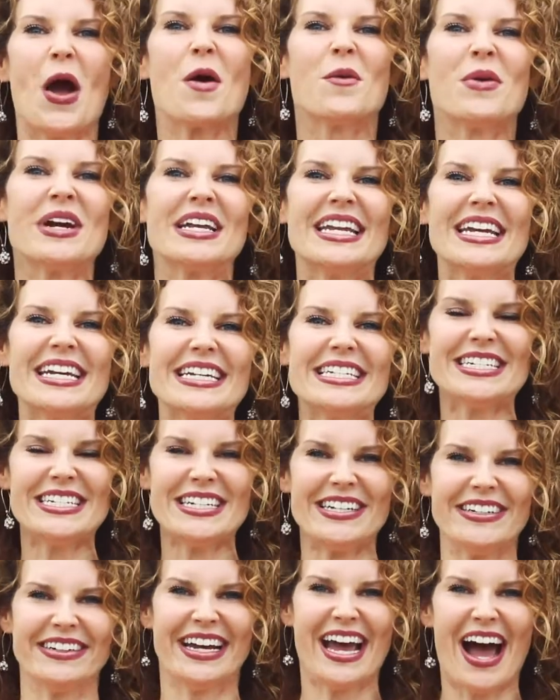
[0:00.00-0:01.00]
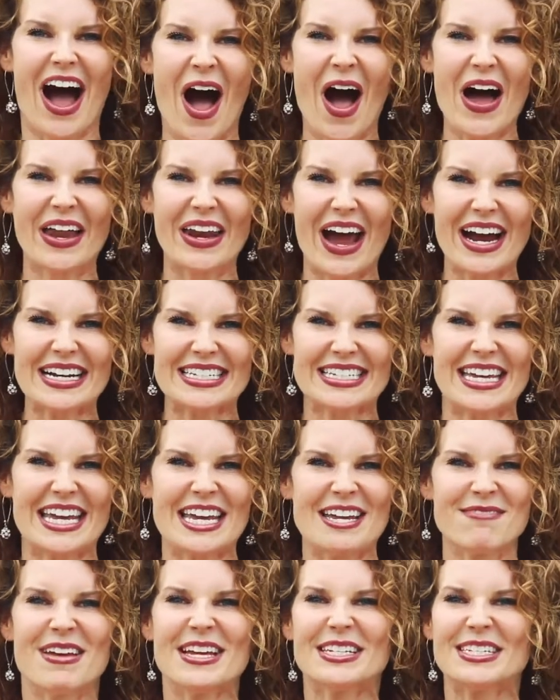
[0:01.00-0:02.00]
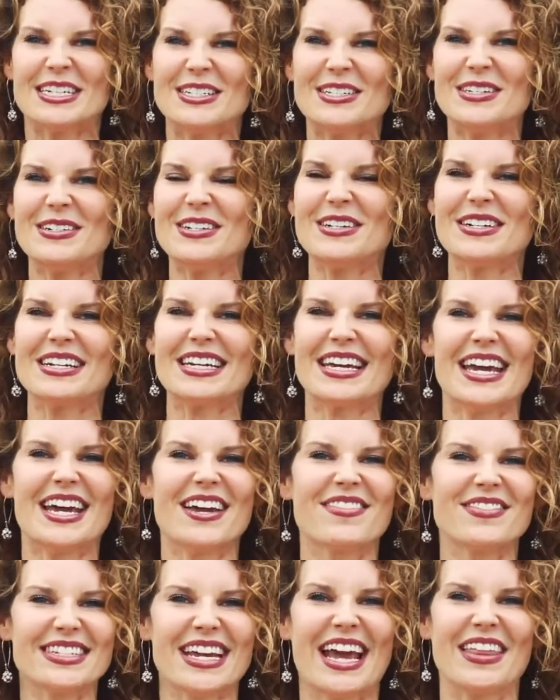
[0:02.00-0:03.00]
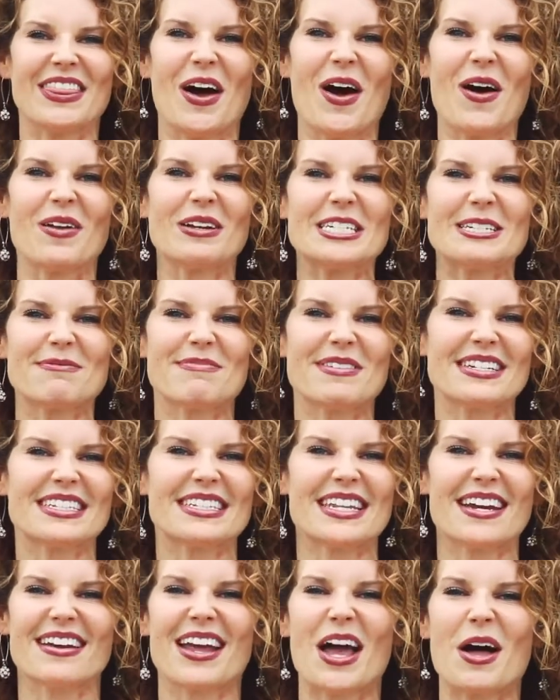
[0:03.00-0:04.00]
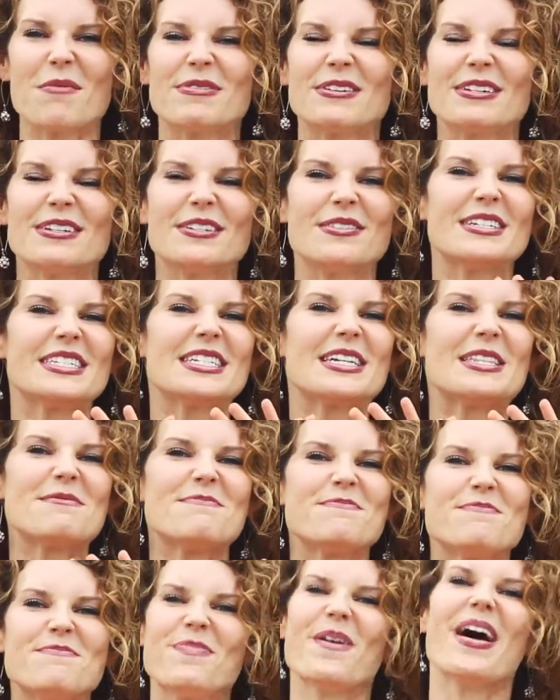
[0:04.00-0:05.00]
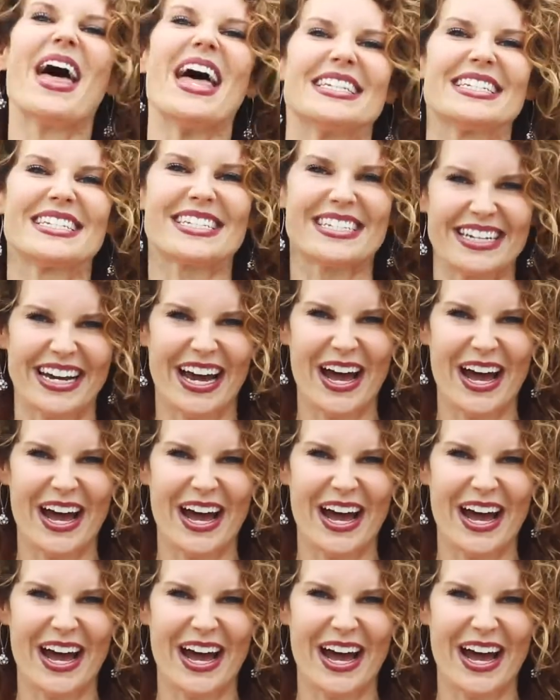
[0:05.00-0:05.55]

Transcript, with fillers: We need you on our team to do your gift, and the Holy Spirit's there to help you to do it to the best